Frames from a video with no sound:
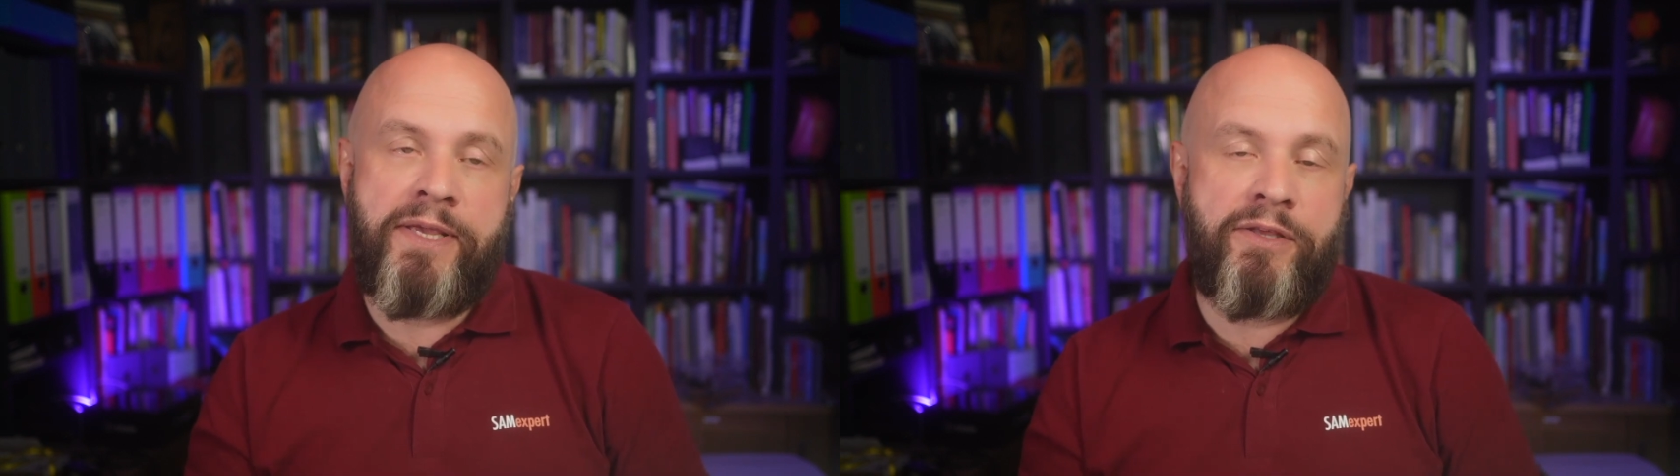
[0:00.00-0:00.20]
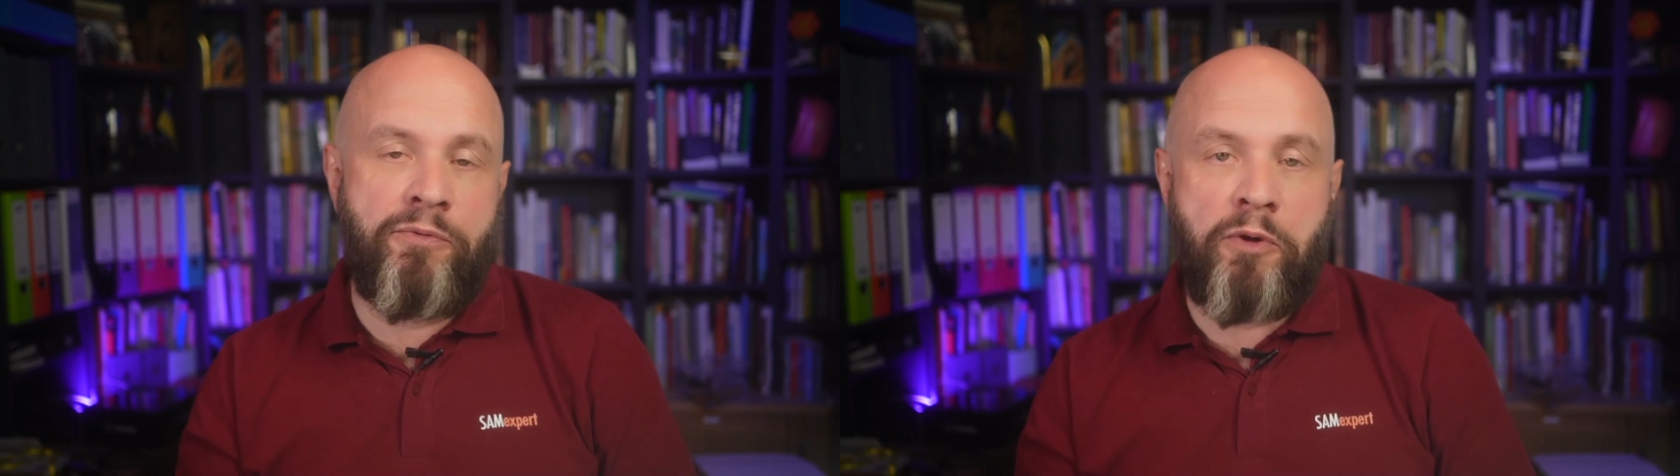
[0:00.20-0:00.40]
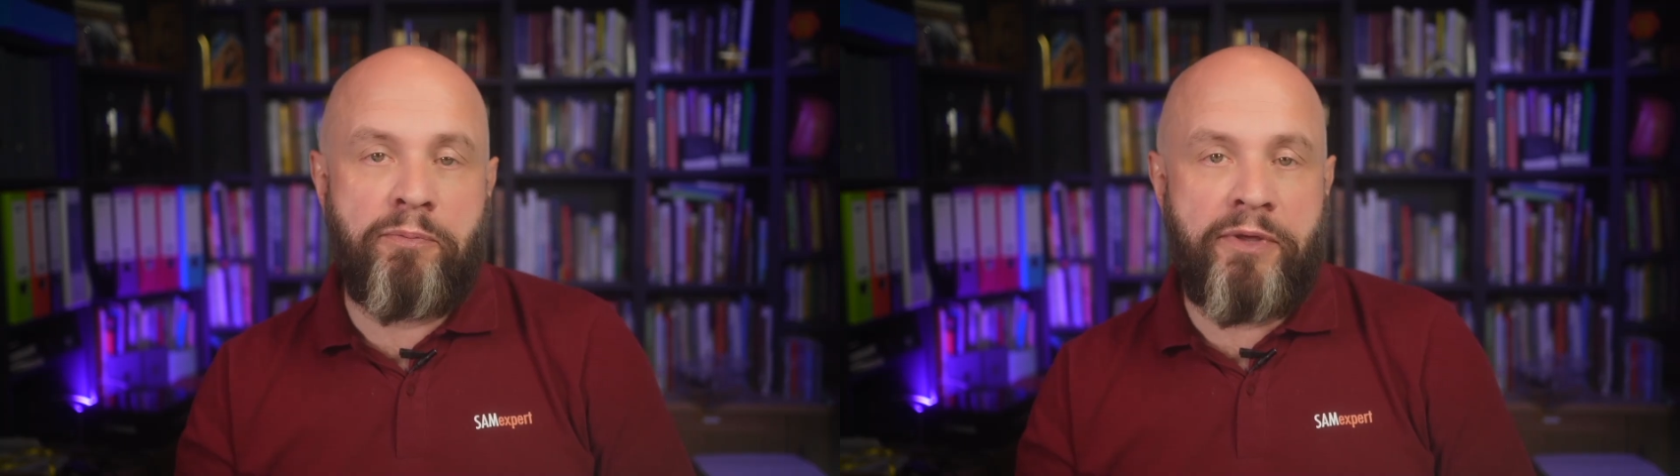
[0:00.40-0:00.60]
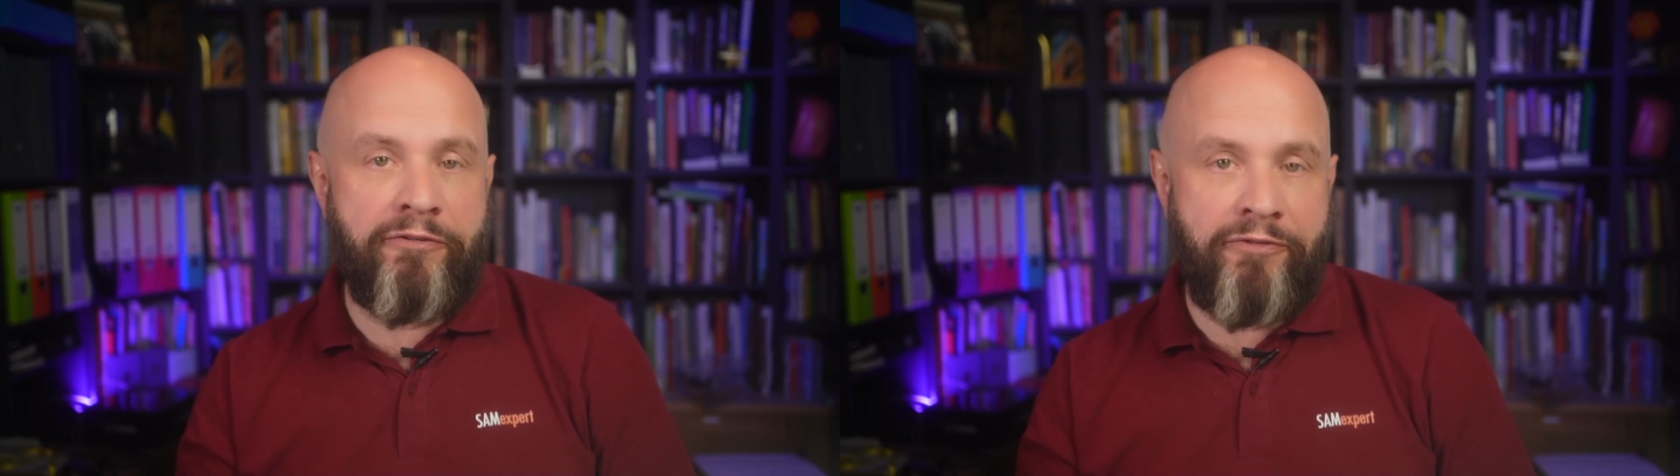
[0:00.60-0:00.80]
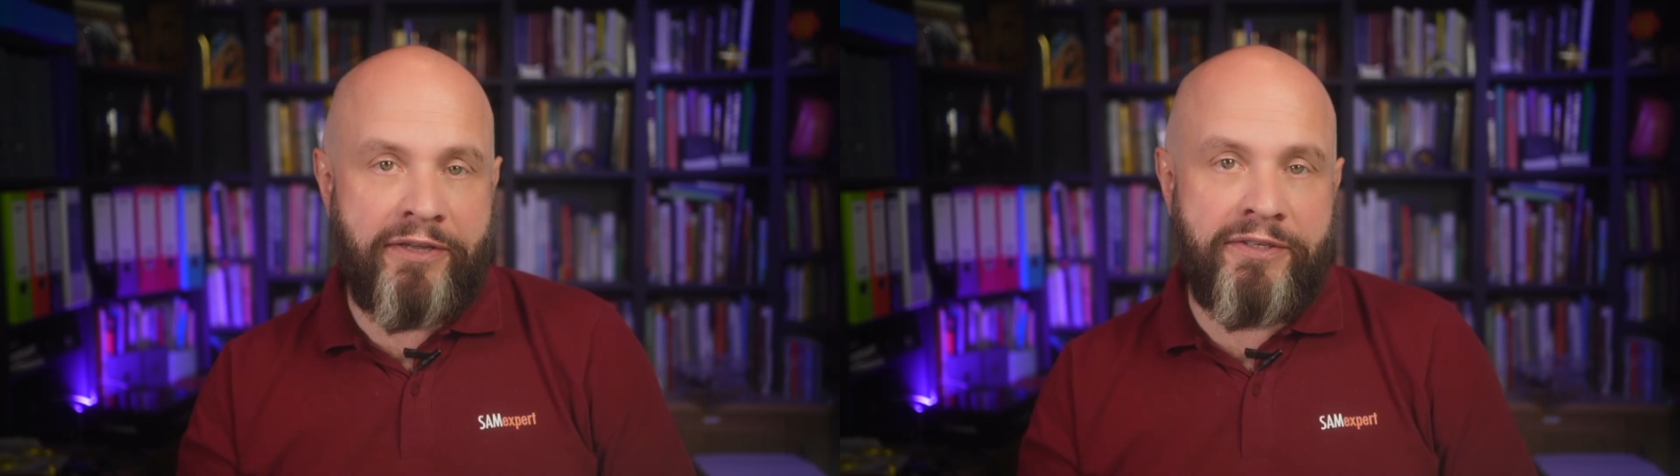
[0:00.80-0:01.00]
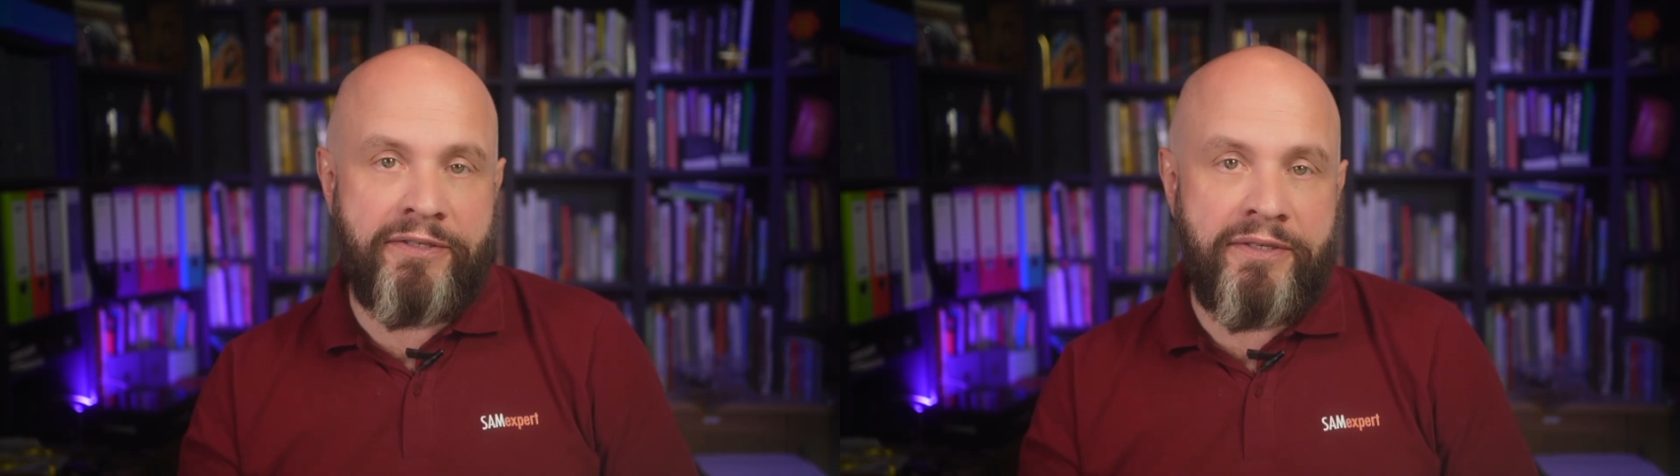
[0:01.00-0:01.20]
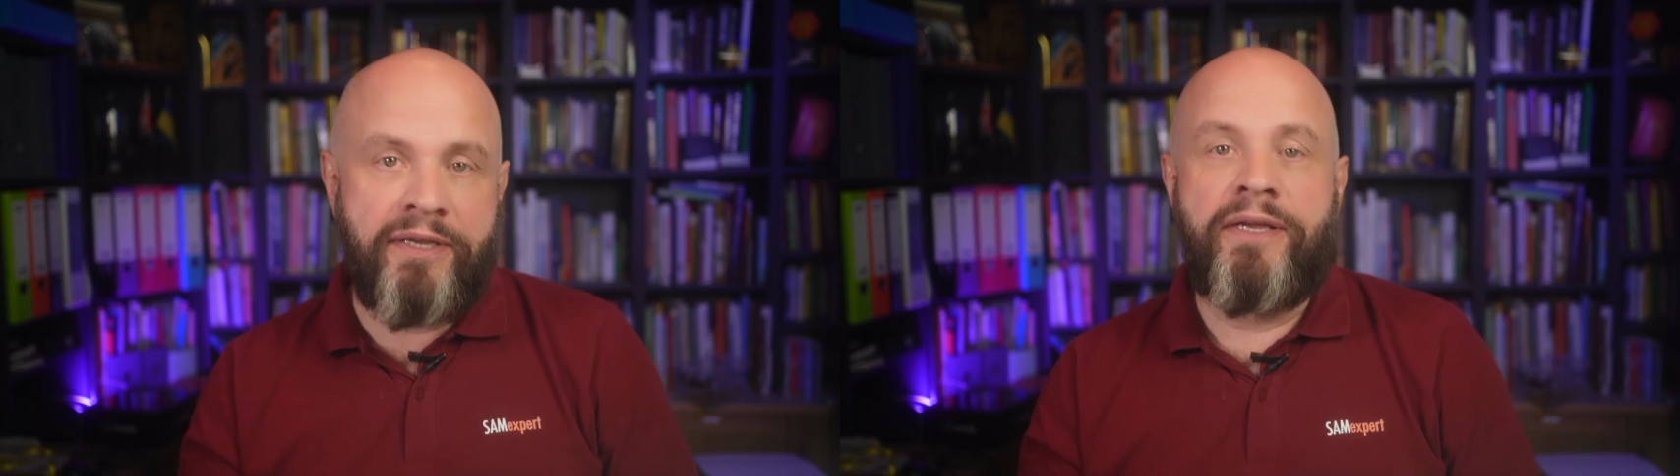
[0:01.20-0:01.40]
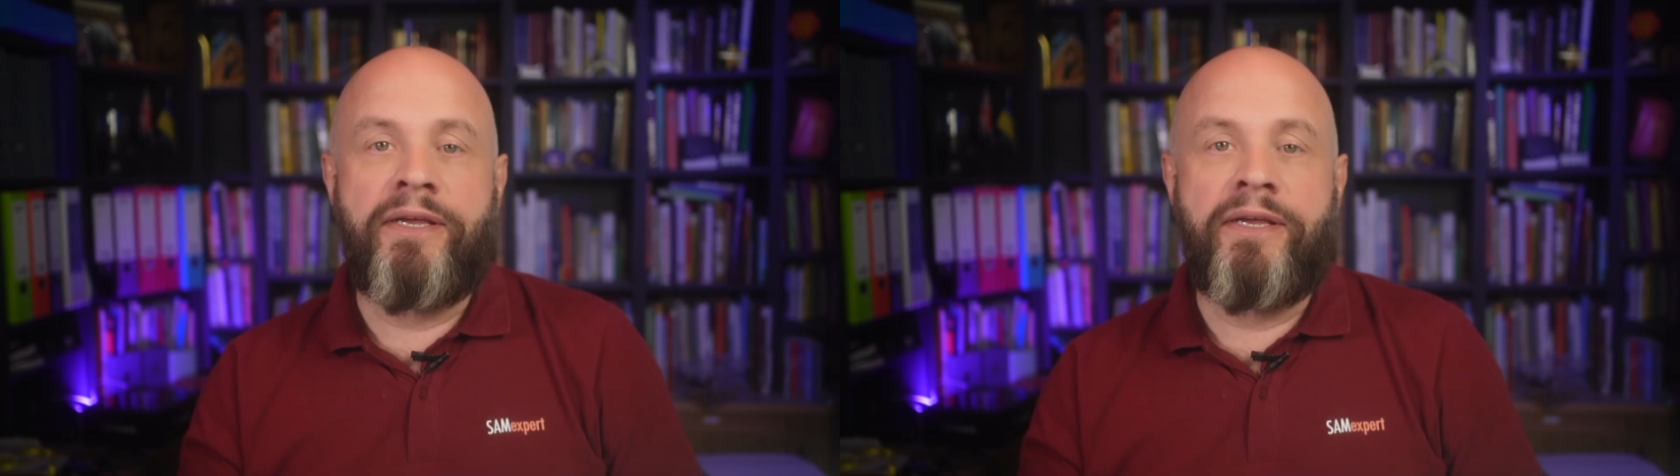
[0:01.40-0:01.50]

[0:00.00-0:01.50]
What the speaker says: mean you won't be affected,